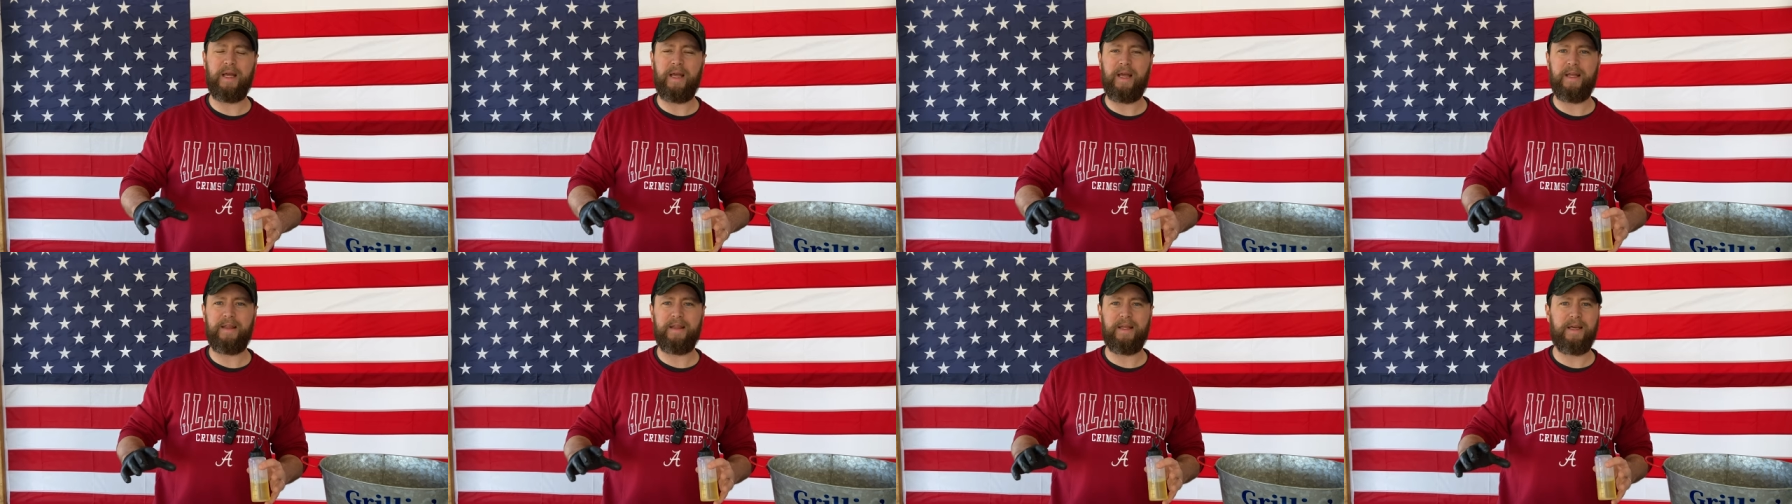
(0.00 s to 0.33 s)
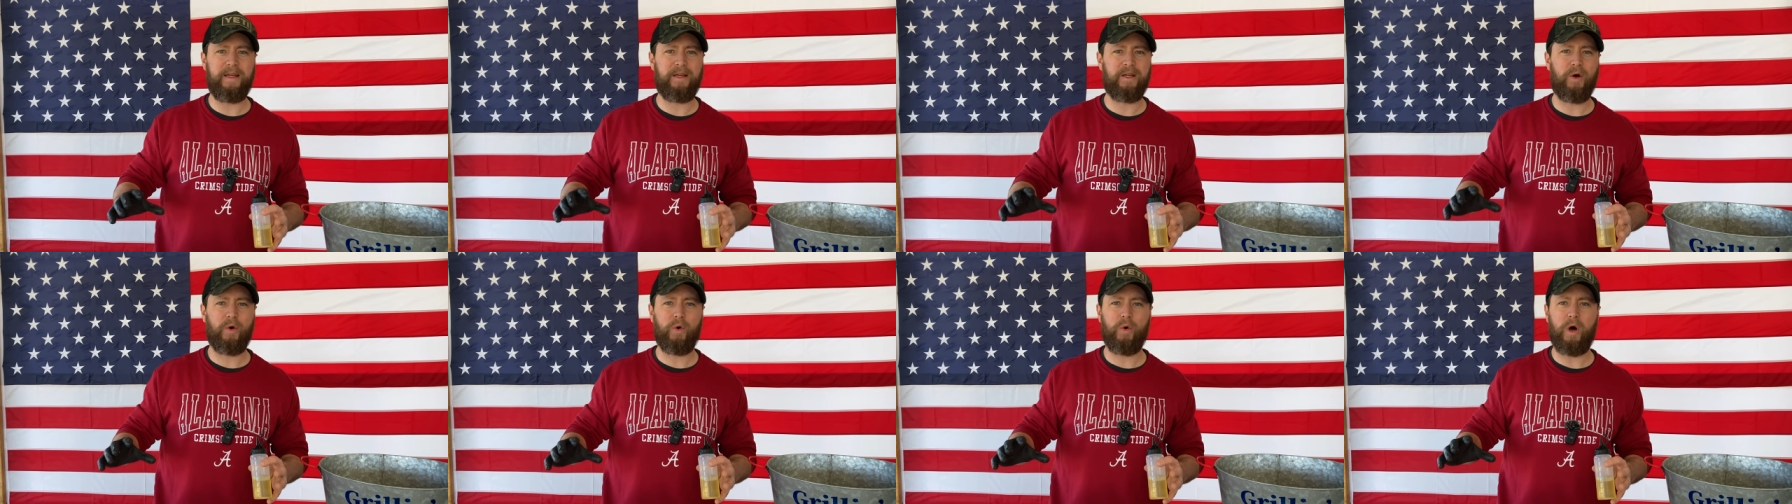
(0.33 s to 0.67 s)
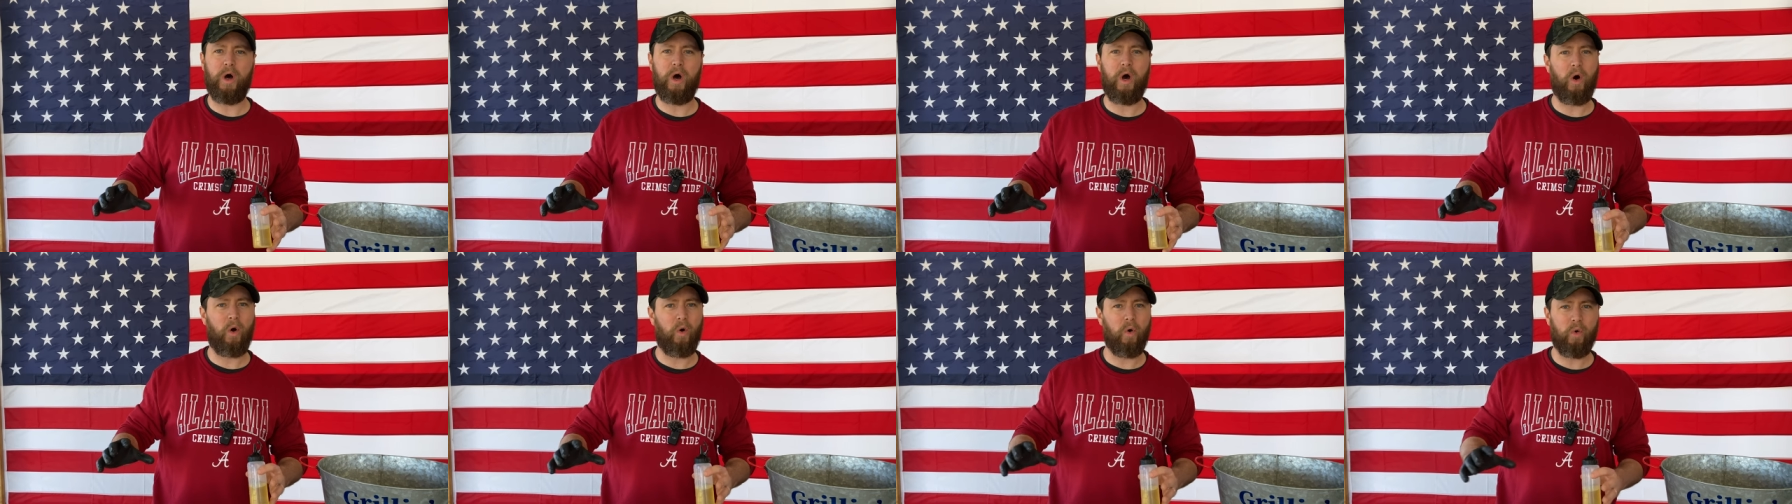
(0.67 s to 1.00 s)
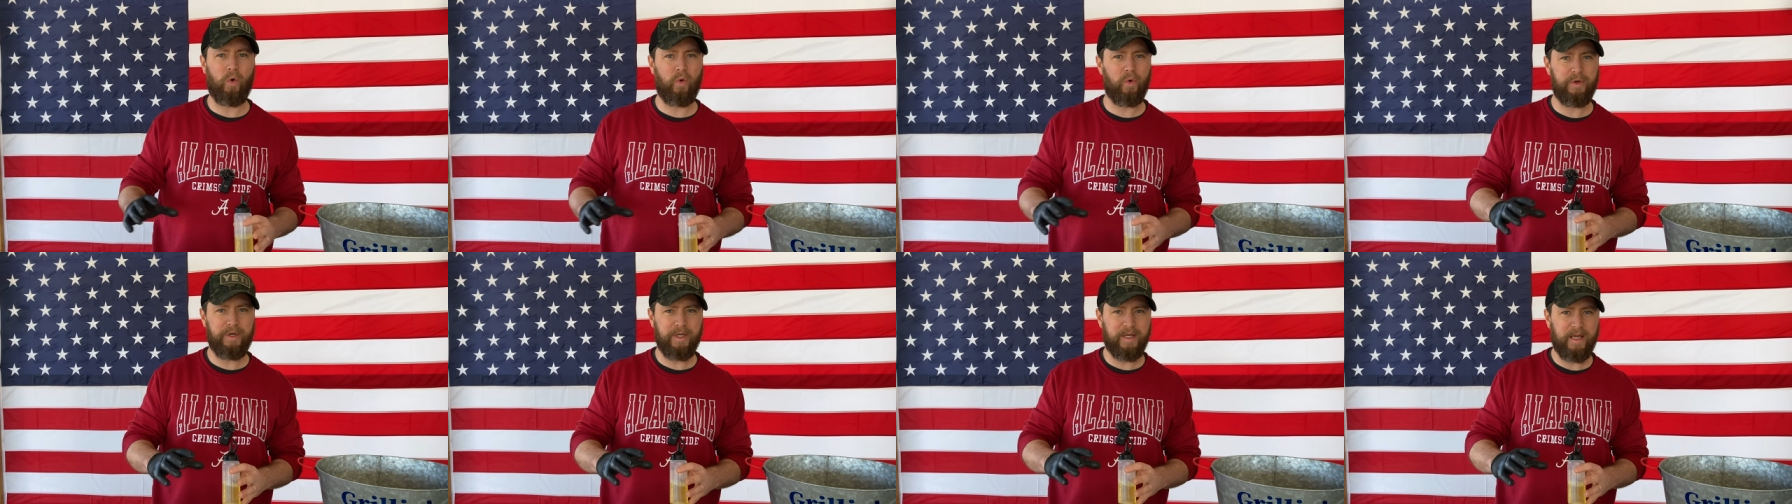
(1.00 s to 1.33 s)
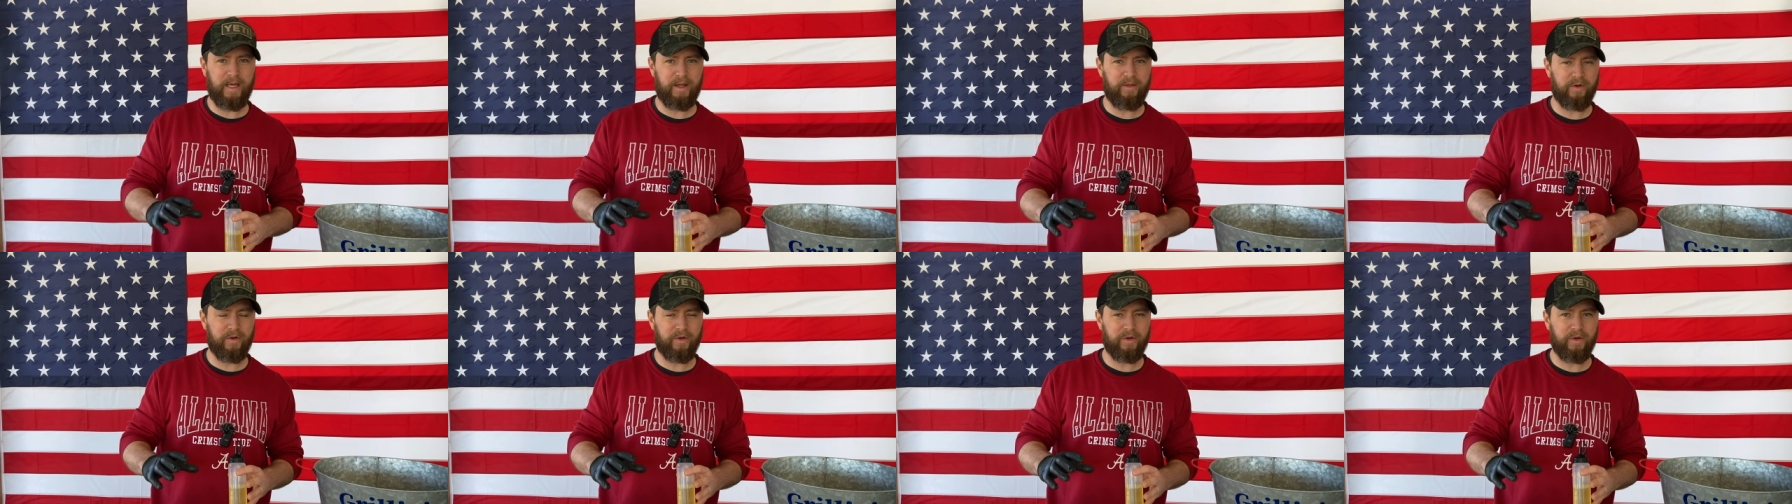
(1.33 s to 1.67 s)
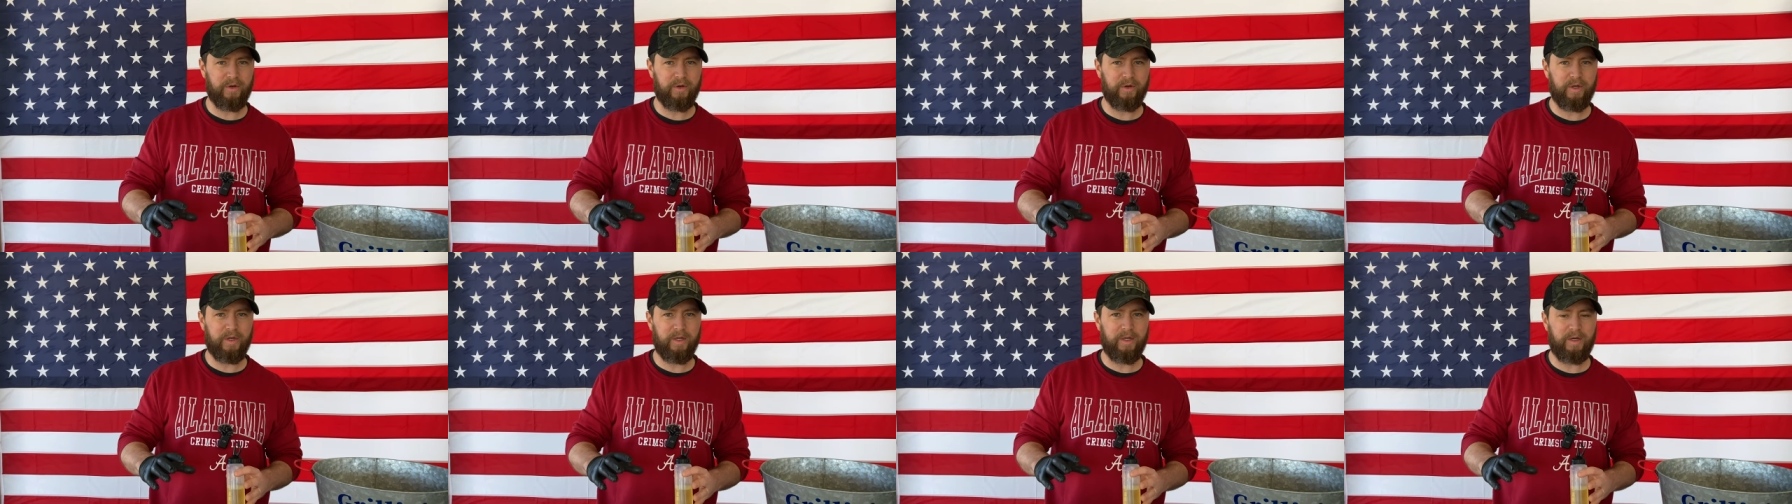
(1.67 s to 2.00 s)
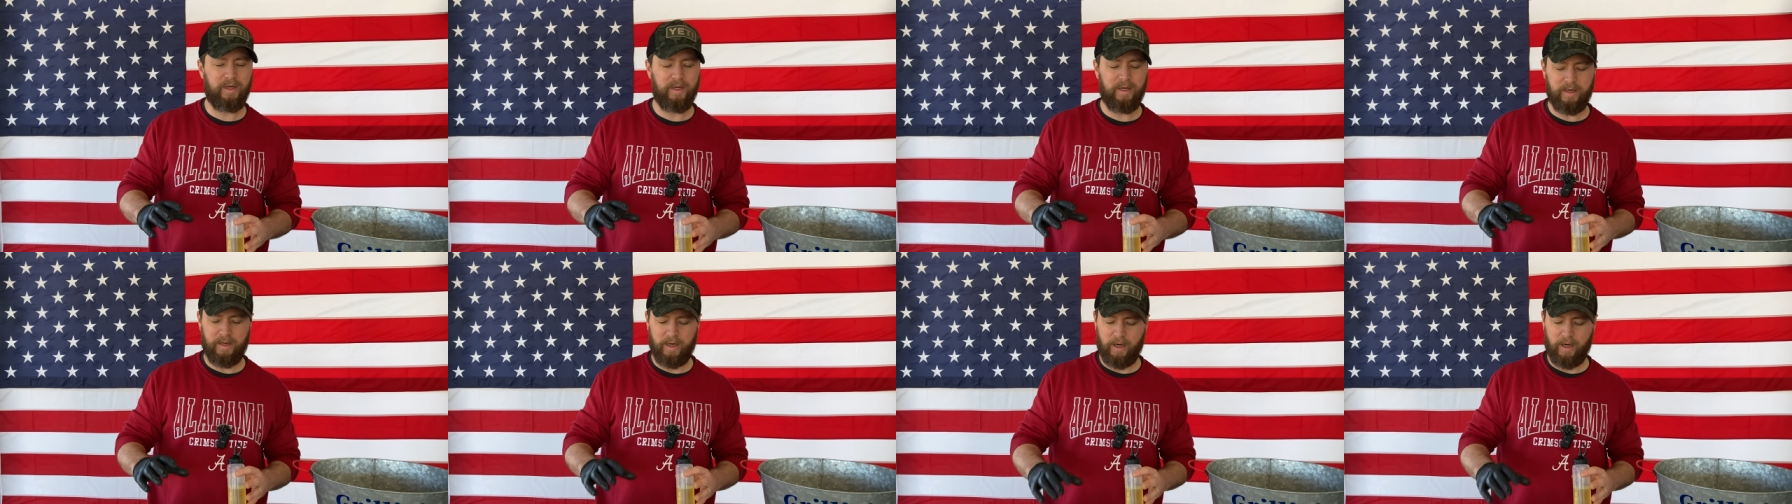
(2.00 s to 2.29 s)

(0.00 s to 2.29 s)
and they don't hold together good